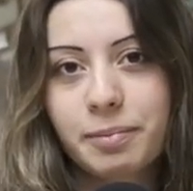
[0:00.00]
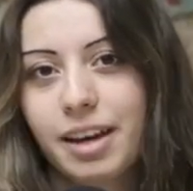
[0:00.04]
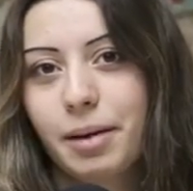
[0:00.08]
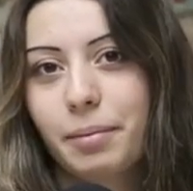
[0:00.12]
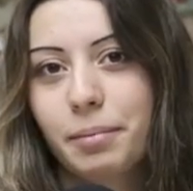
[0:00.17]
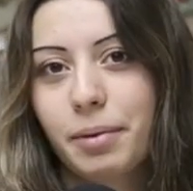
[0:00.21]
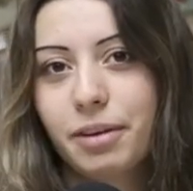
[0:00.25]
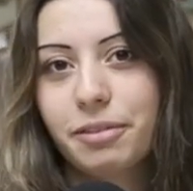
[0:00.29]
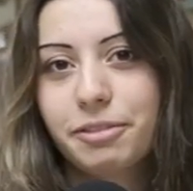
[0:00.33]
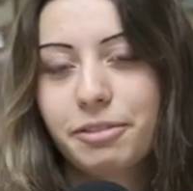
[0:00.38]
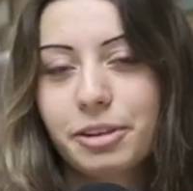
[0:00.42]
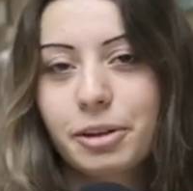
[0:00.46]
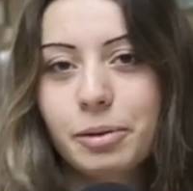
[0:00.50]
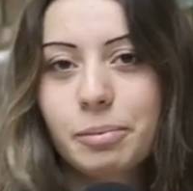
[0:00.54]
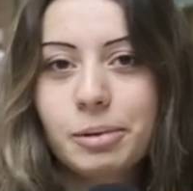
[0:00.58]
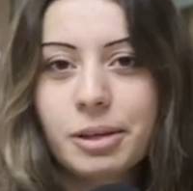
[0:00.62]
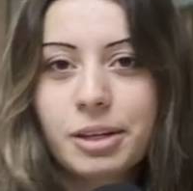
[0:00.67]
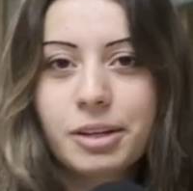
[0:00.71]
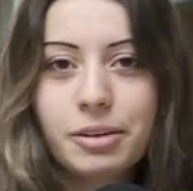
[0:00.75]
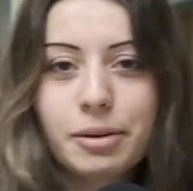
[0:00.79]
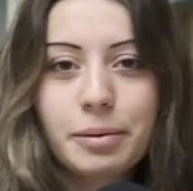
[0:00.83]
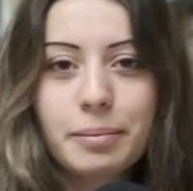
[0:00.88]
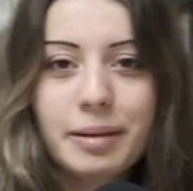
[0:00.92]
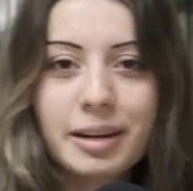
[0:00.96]
about
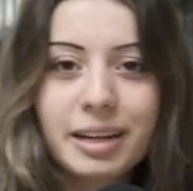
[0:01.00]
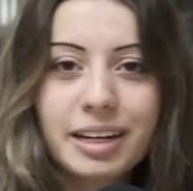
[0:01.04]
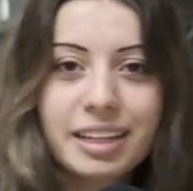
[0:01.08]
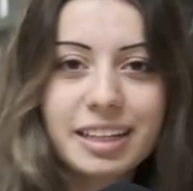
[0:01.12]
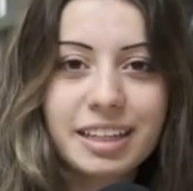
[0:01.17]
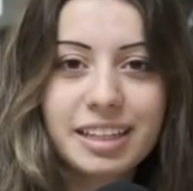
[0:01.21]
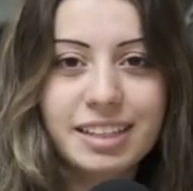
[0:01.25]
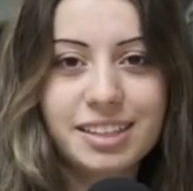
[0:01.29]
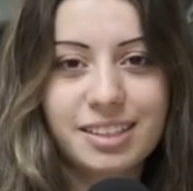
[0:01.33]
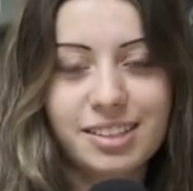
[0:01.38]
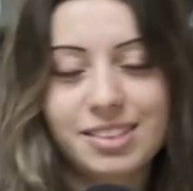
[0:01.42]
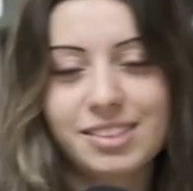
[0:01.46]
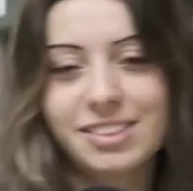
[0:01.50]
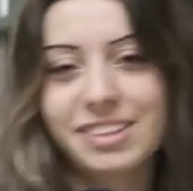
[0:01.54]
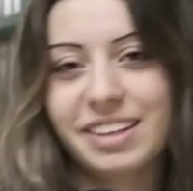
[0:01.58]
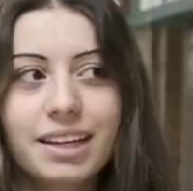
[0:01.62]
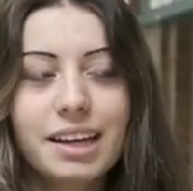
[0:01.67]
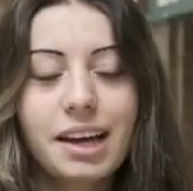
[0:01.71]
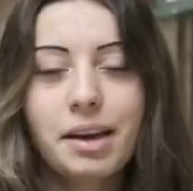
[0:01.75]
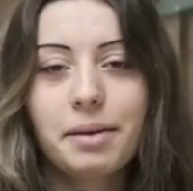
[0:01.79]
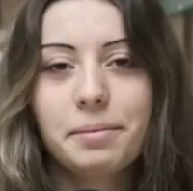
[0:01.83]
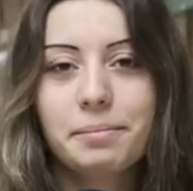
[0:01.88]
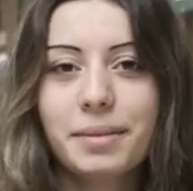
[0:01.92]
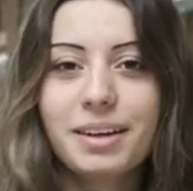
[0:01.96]
Filipino American history.
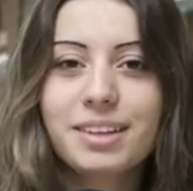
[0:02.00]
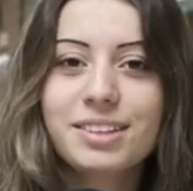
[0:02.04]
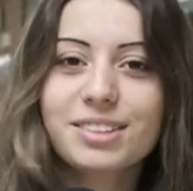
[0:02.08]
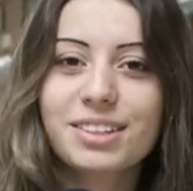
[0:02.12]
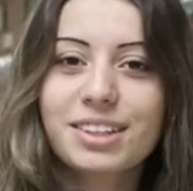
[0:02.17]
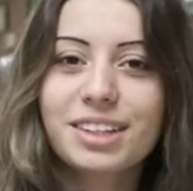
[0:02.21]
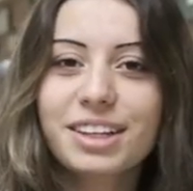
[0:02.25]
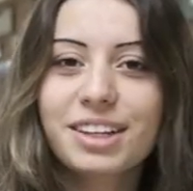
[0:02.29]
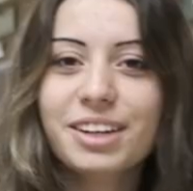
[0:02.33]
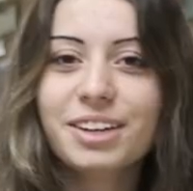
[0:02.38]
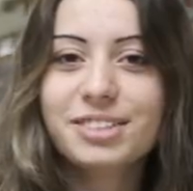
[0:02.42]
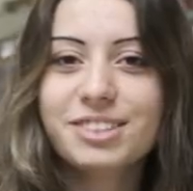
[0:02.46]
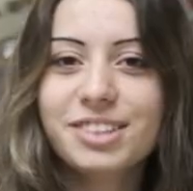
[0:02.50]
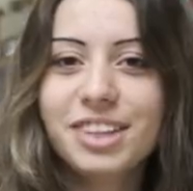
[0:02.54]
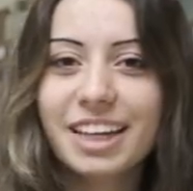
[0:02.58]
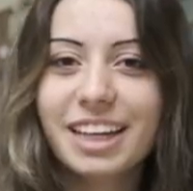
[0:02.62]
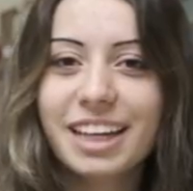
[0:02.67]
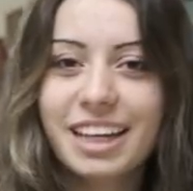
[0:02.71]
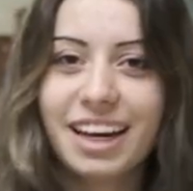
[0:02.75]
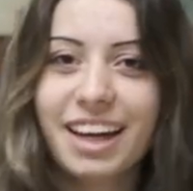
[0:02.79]
Make sure to go check it